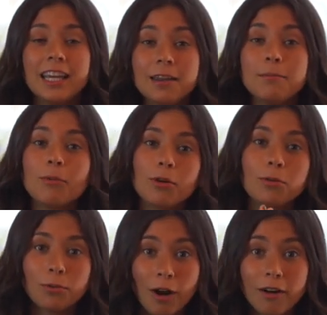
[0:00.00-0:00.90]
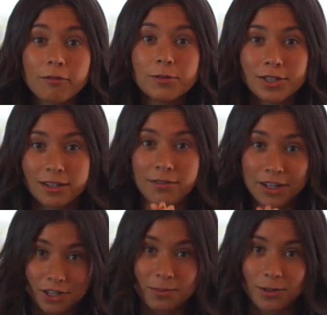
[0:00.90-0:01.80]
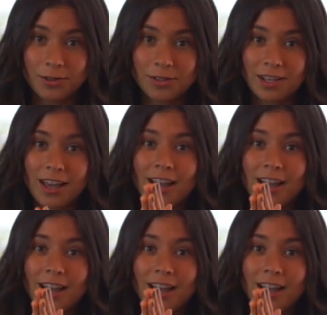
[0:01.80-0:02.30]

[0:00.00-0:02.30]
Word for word: eat more raw fruits and vegetables.